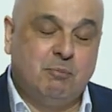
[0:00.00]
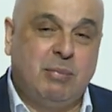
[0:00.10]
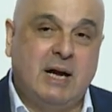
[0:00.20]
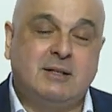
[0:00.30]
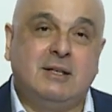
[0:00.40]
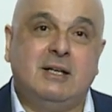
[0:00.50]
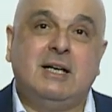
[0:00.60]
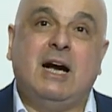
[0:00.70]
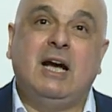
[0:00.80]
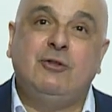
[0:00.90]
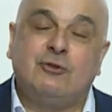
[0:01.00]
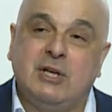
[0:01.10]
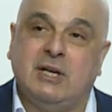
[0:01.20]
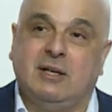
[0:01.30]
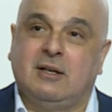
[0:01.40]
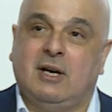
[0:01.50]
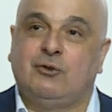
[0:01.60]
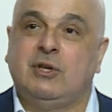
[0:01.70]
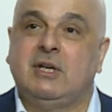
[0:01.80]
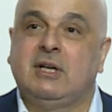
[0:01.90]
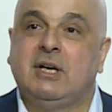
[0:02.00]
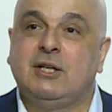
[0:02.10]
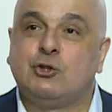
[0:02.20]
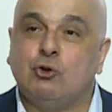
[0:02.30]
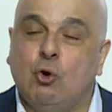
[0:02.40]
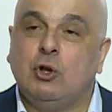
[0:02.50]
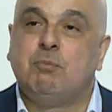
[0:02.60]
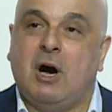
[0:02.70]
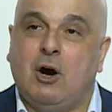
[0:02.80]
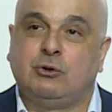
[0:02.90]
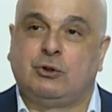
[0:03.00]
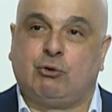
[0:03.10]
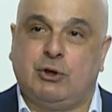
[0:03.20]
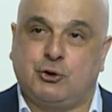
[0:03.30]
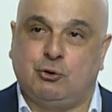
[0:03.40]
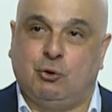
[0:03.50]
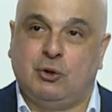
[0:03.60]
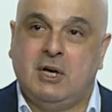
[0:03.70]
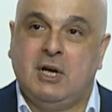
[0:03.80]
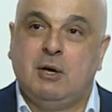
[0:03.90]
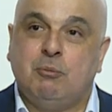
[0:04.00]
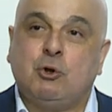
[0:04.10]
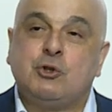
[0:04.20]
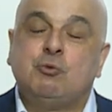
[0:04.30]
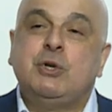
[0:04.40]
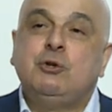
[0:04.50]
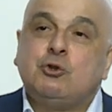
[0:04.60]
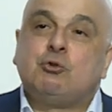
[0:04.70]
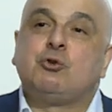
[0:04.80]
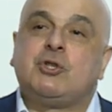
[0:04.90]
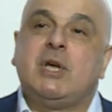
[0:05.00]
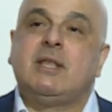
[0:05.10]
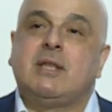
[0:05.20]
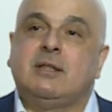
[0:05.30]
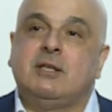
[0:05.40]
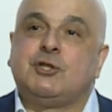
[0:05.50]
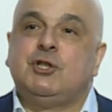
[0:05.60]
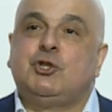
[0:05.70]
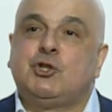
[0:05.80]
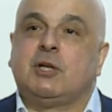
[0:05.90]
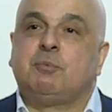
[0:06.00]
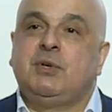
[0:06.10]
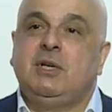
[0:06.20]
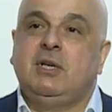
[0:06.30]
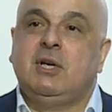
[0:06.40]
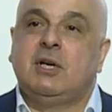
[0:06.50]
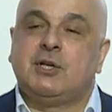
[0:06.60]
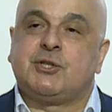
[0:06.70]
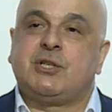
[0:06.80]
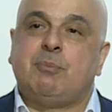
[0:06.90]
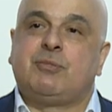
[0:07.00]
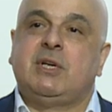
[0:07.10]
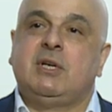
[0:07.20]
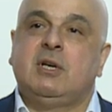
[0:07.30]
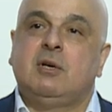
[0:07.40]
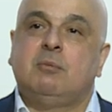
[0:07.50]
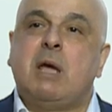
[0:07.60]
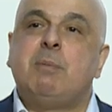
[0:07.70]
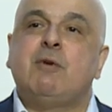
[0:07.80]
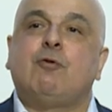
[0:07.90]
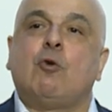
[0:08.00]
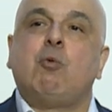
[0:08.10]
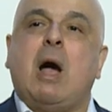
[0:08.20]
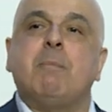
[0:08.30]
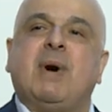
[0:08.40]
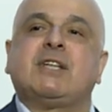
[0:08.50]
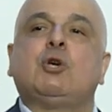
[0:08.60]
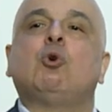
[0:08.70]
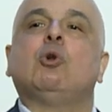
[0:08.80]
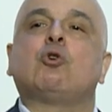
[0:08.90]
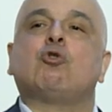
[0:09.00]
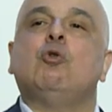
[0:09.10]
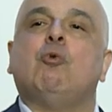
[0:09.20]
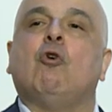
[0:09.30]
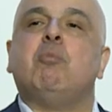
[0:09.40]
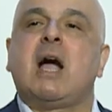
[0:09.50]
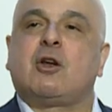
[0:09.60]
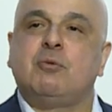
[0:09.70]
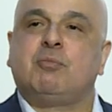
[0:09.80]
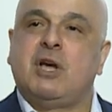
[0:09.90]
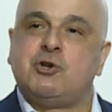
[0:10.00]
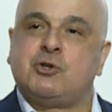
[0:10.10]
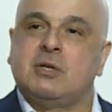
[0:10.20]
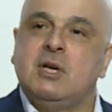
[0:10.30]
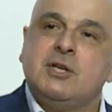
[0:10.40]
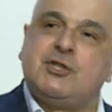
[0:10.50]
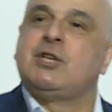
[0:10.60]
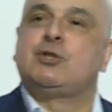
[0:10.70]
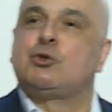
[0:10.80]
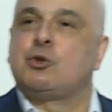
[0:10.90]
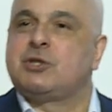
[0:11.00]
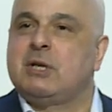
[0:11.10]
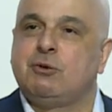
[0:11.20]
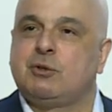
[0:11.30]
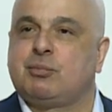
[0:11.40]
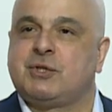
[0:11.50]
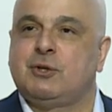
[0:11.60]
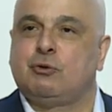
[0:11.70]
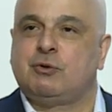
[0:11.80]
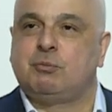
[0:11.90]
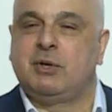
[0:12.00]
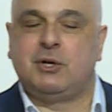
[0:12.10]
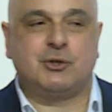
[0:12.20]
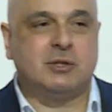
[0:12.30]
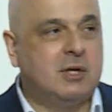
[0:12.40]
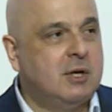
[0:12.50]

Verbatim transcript: But I think, I think it's all about the threshold. Because we used to say that the CGRP is something maybe for one particular group of migraine patients. 60 to 70% of the patient.